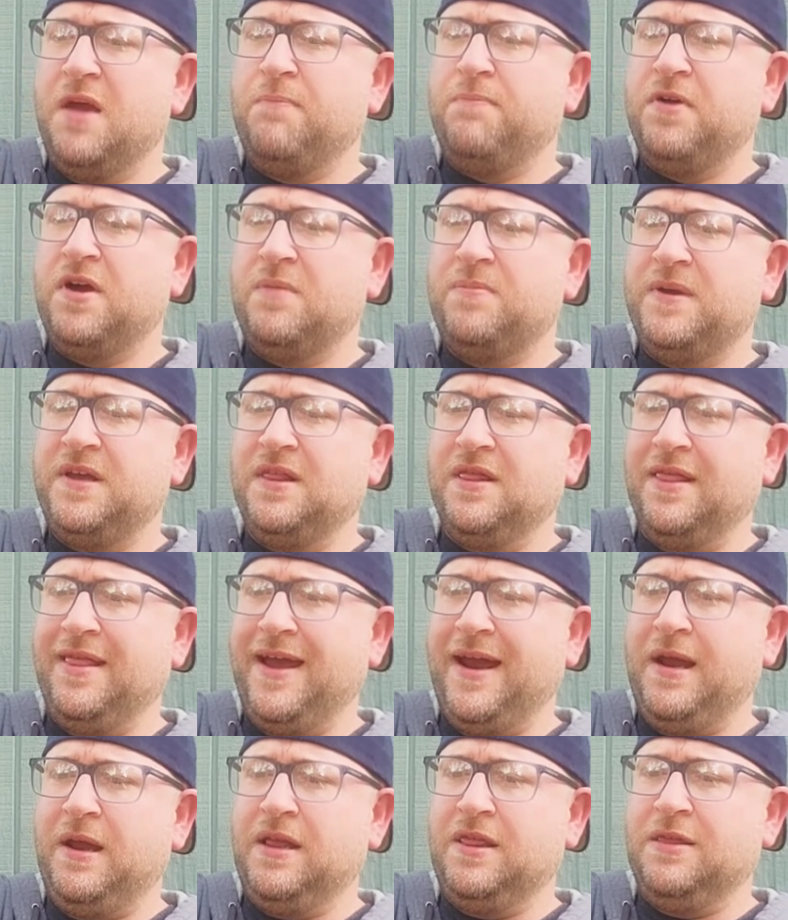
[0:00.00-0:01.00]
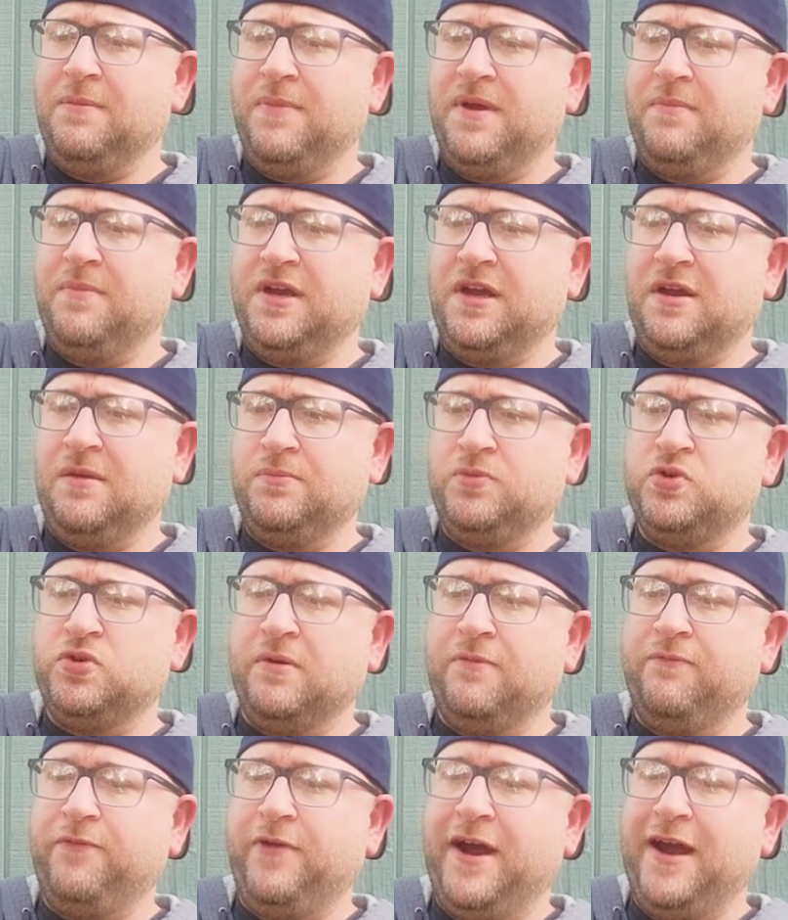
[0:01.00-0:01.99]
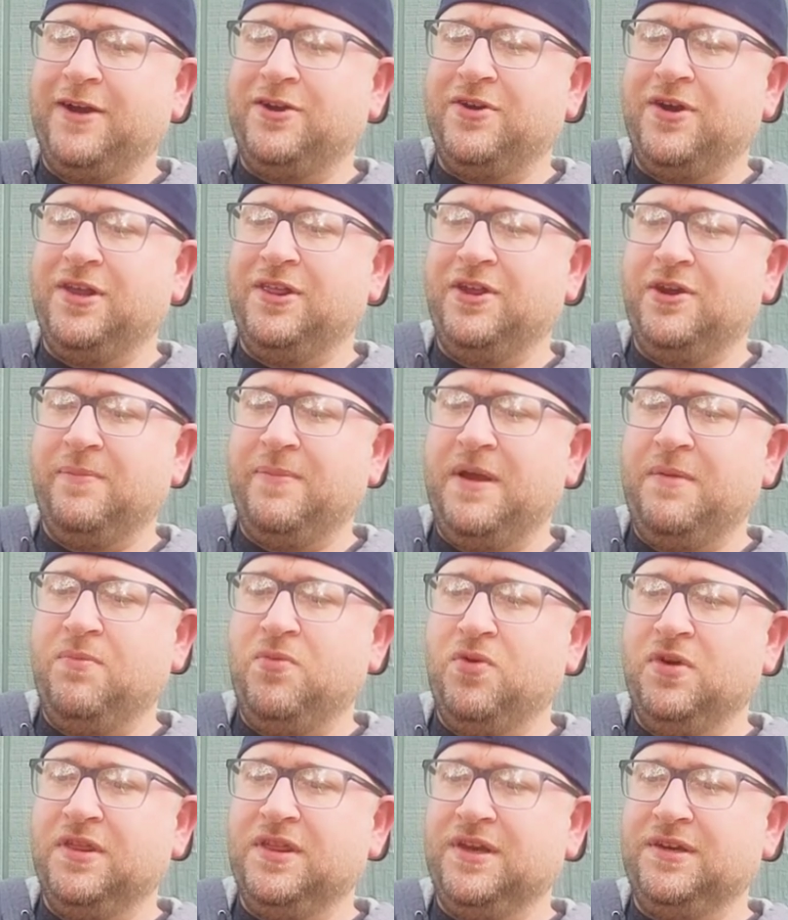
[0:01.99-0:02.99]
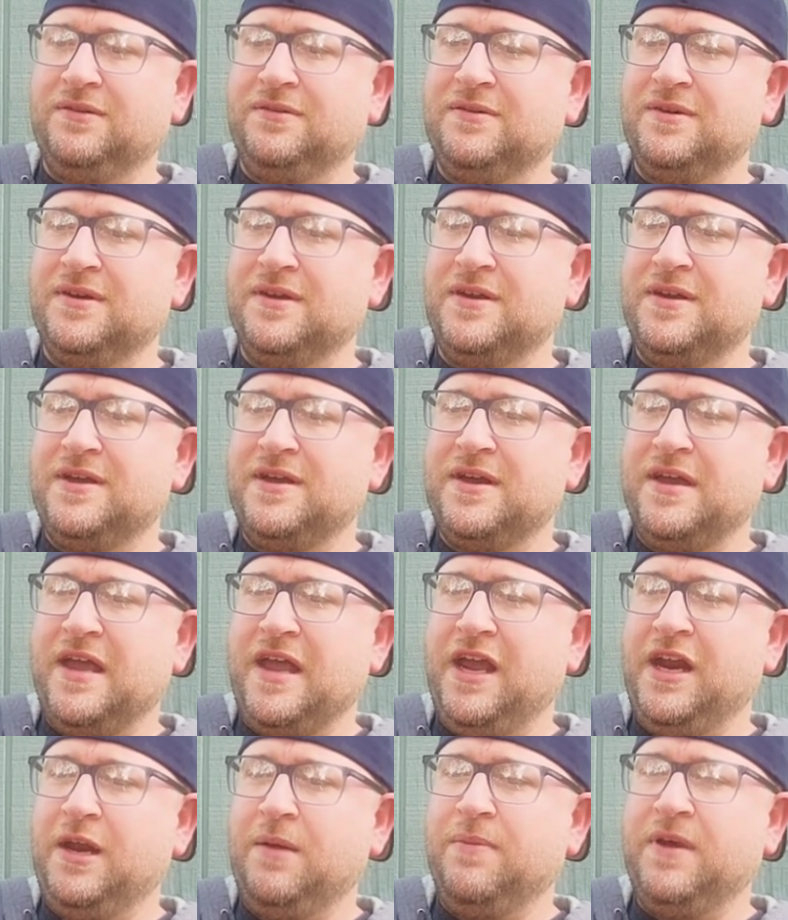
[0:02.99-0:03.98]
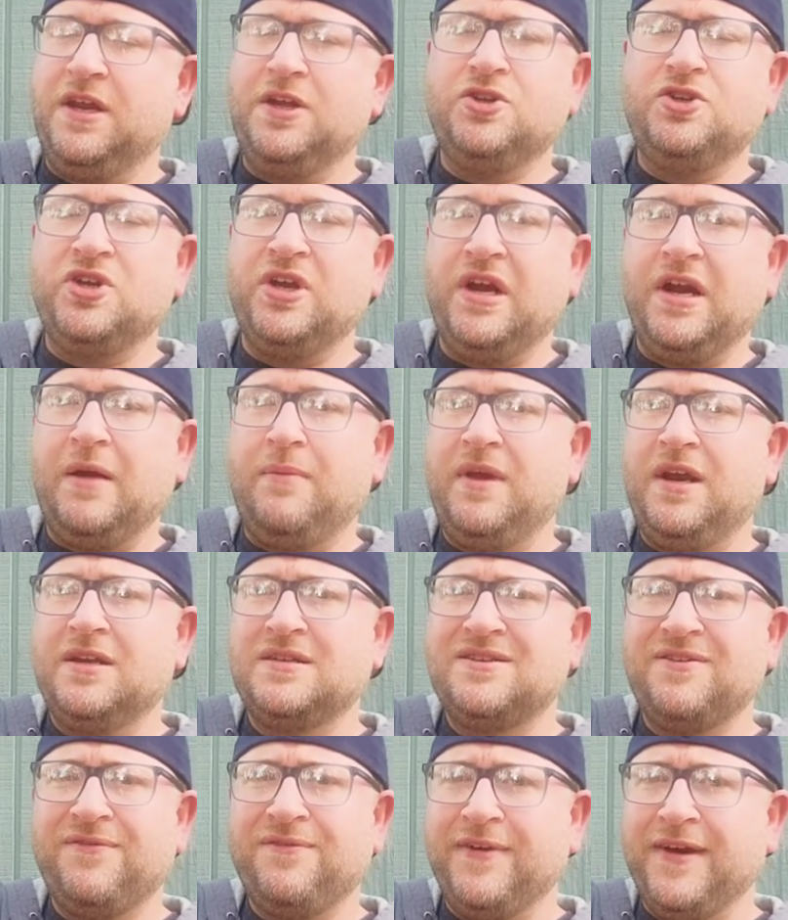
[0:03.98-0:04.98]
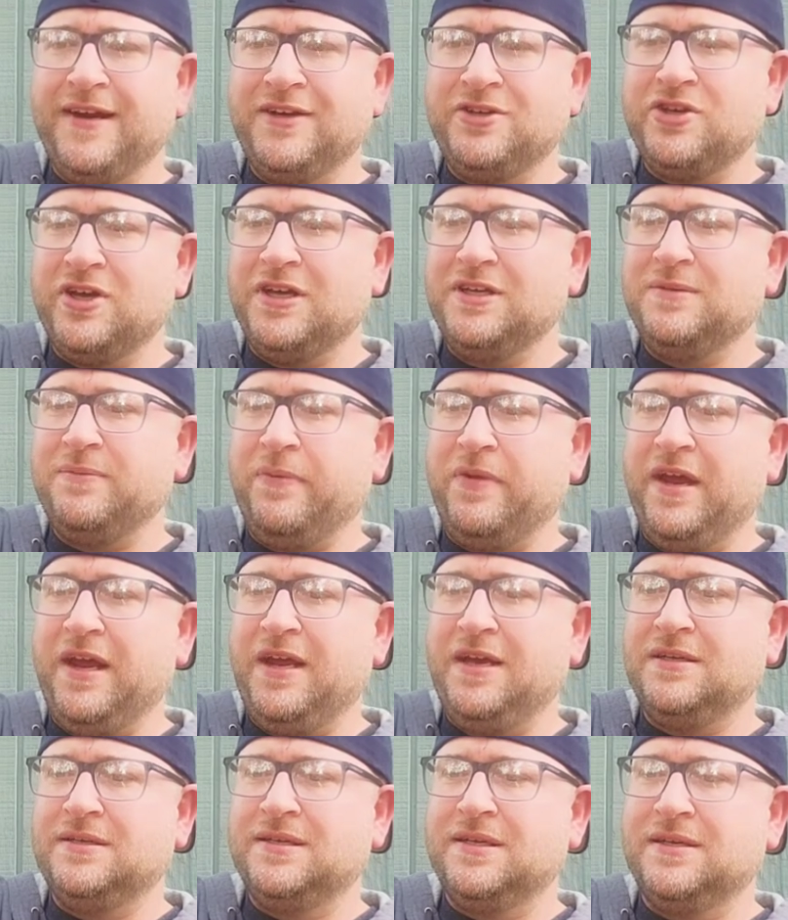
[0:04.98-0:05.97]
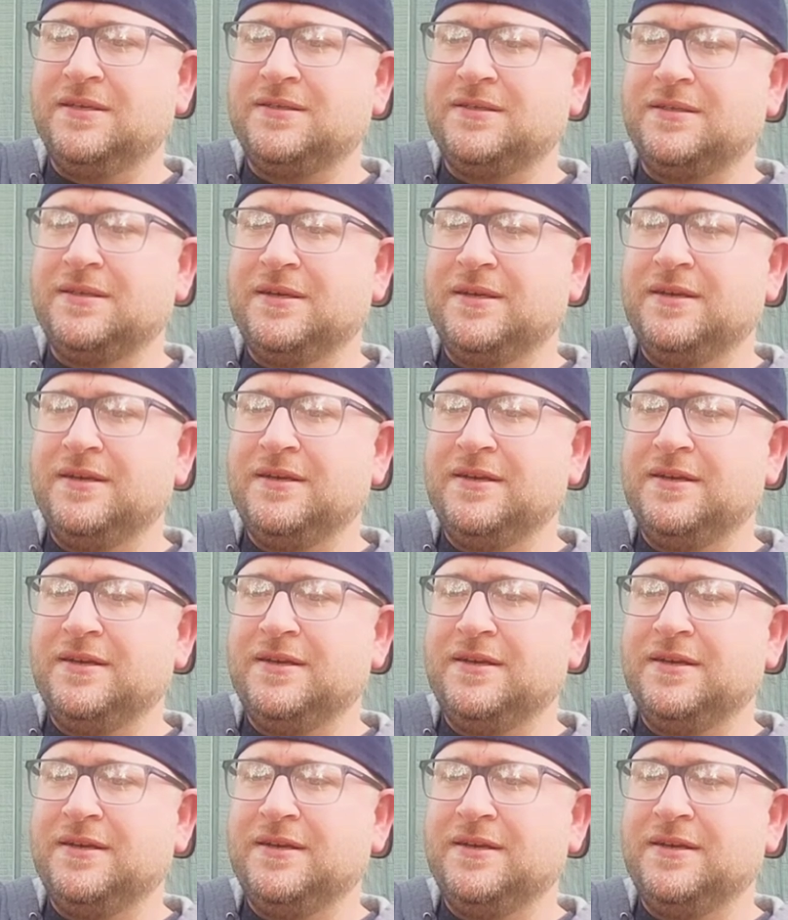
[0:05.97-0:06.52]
Probably like the Bubba Gump Shrimp Factory a little bit more than anybody should. I mean, it's a franchise place, it's